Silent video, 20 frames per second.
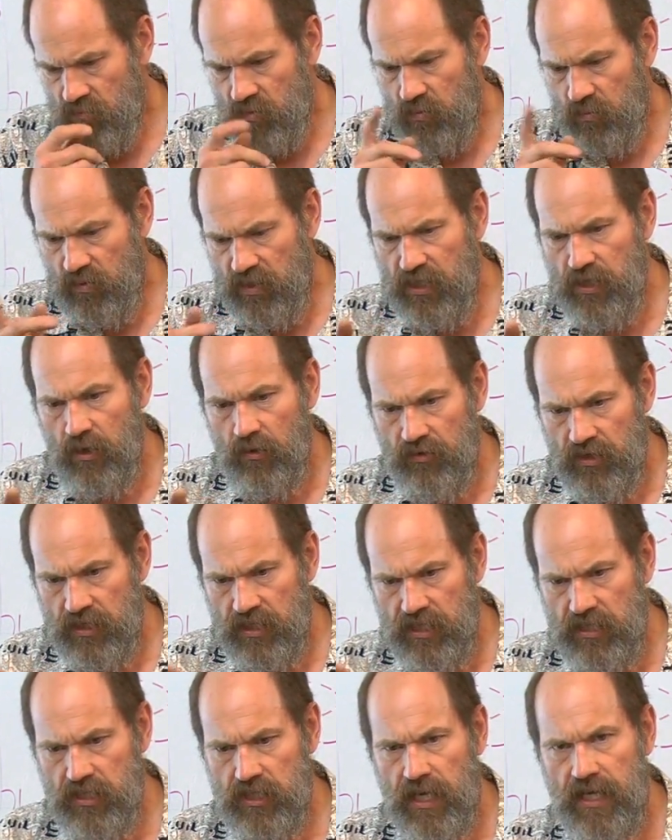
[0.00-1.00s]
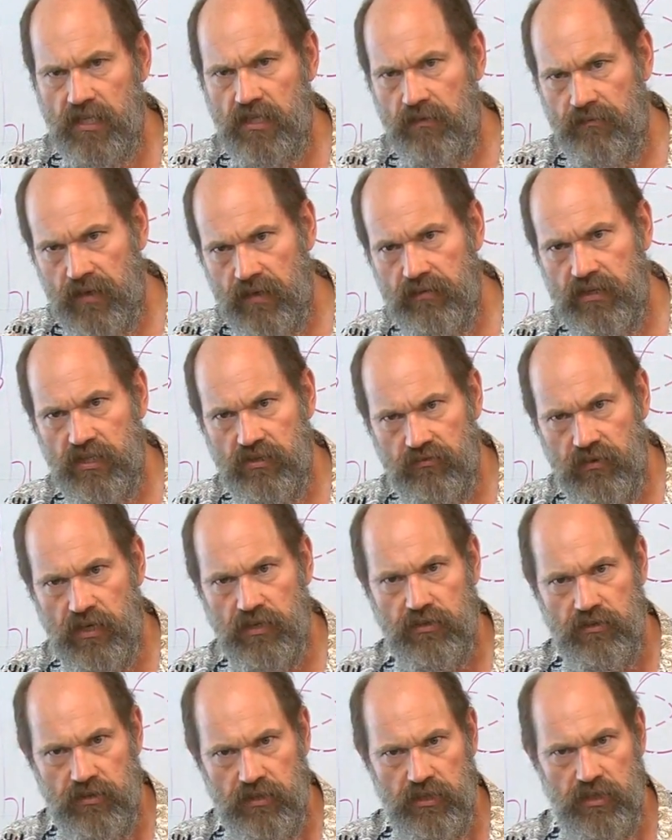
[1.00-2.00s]
we know that these guys are very
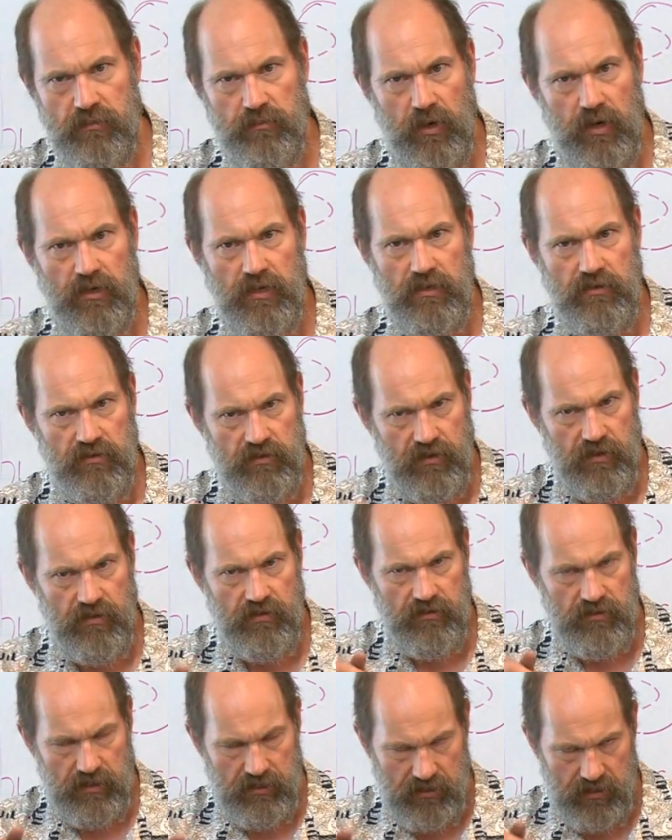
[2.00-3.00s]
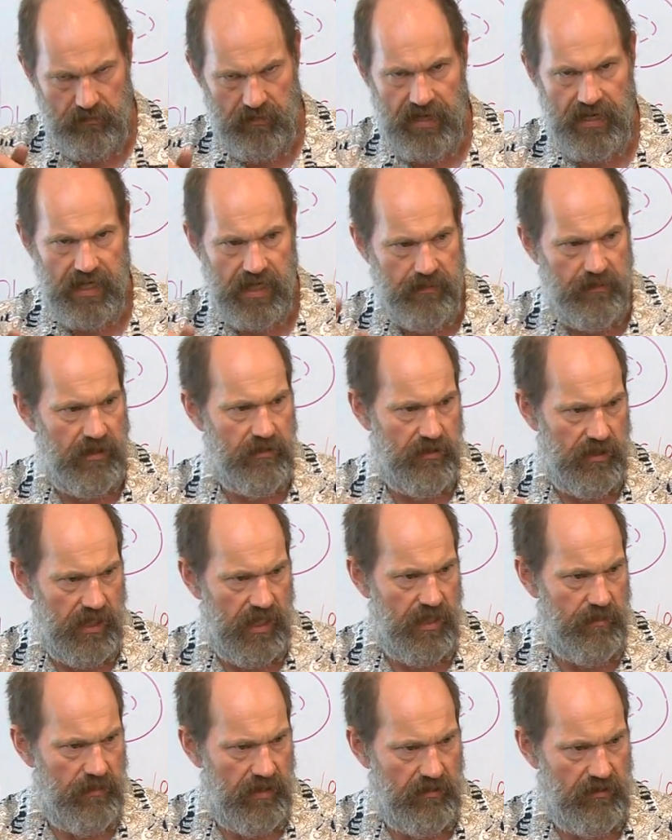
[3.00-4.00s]
structured and smart and they're systematic about
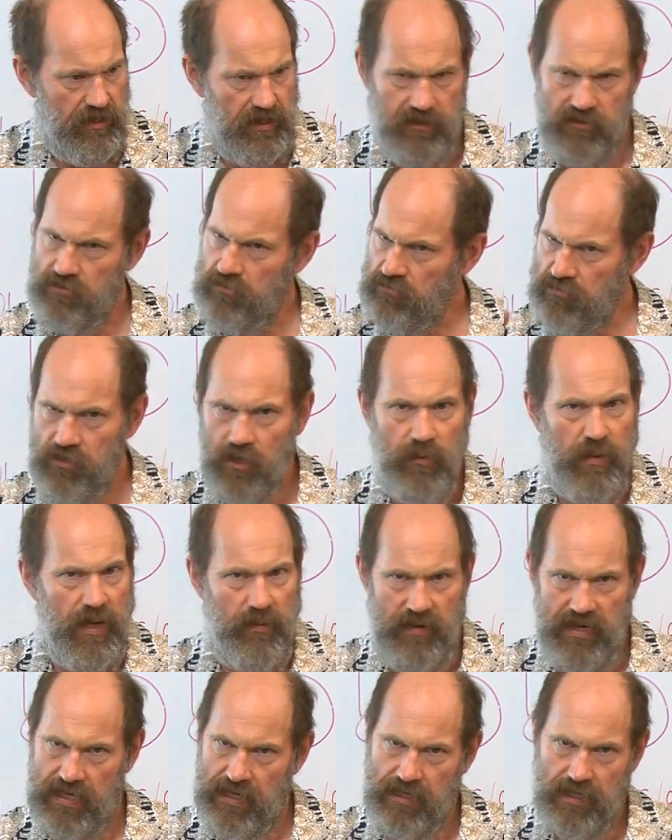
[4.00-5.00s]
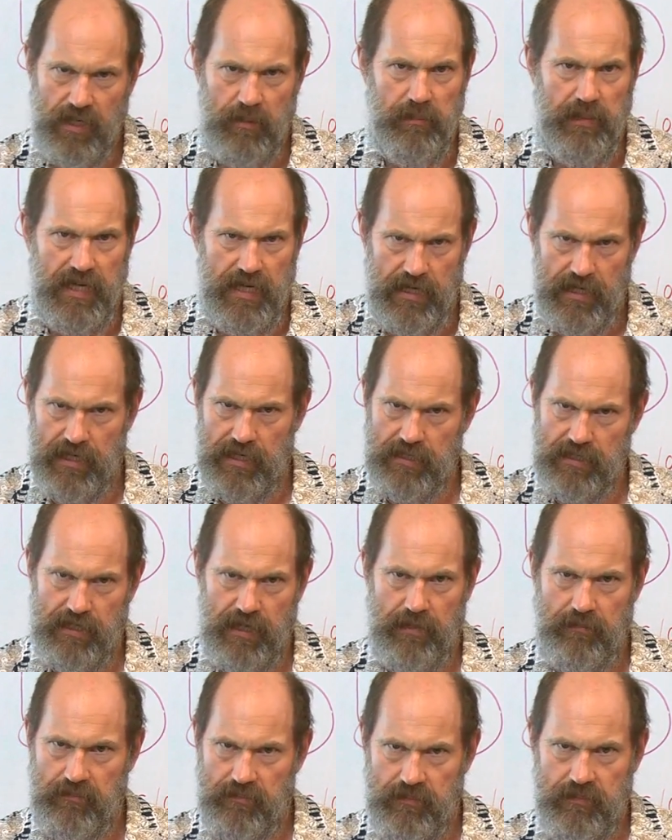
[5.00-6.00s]
thinking about things. There's no way we can compete against
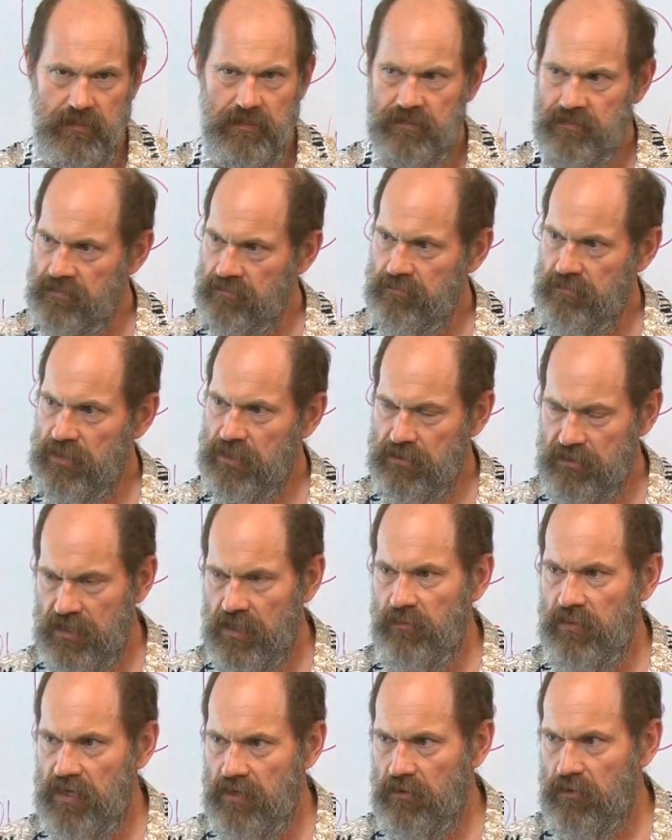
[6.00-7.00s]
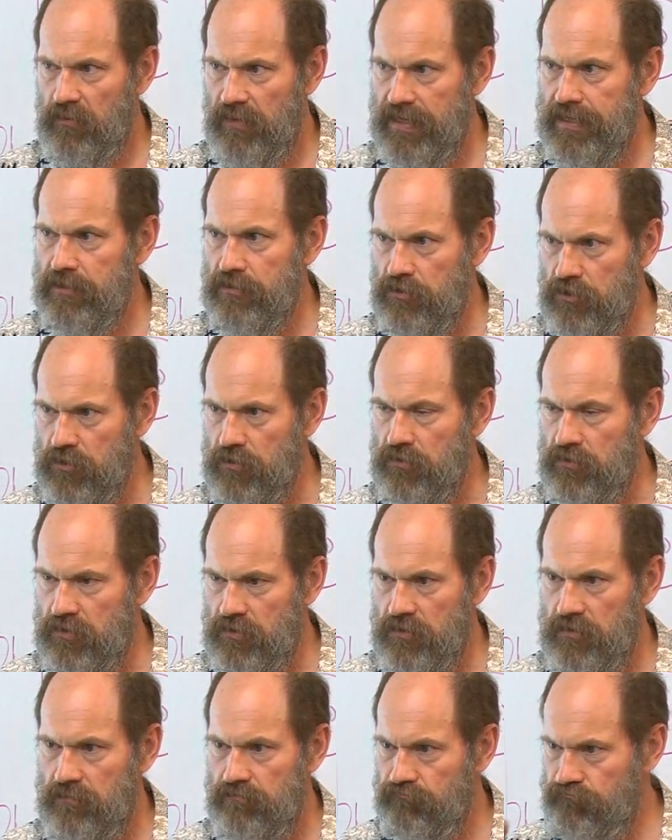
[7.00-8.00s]
them because they wear Hawaiian
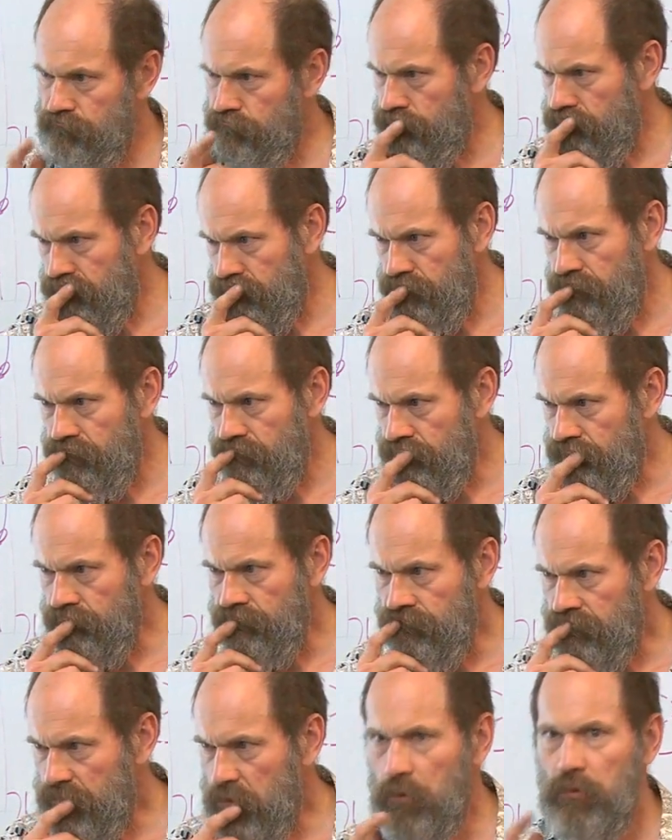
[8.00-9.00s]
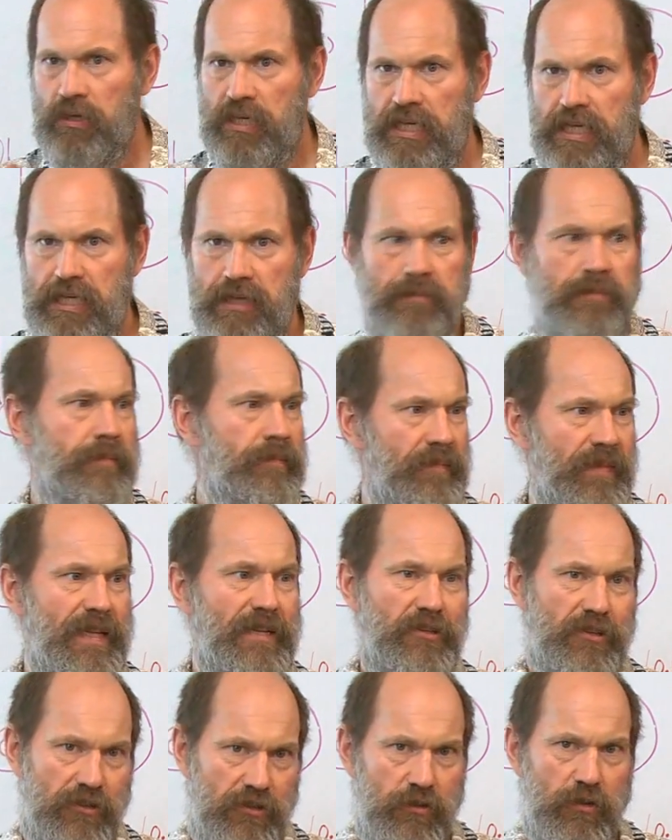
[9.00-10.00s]
shirts. Okay,
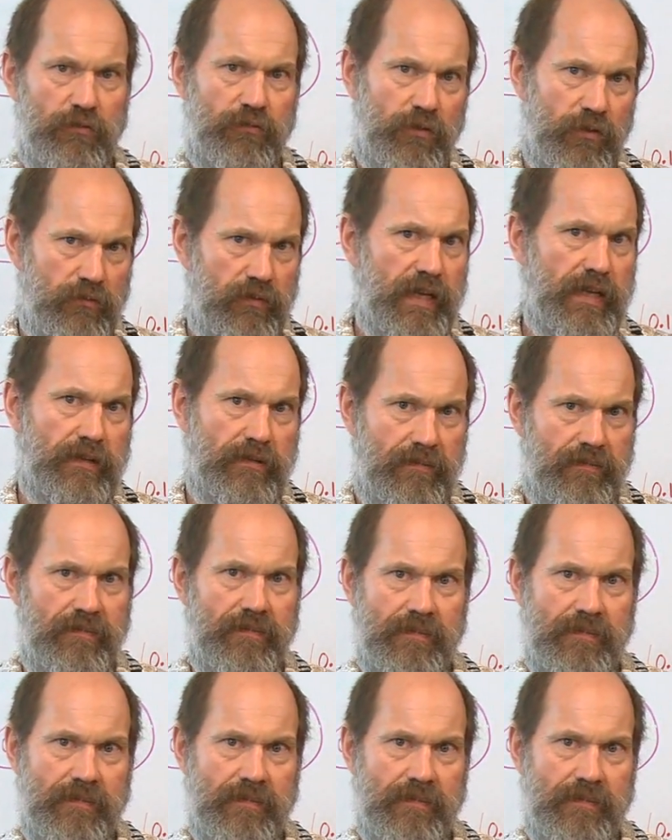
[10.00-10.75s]
let's just go for a run.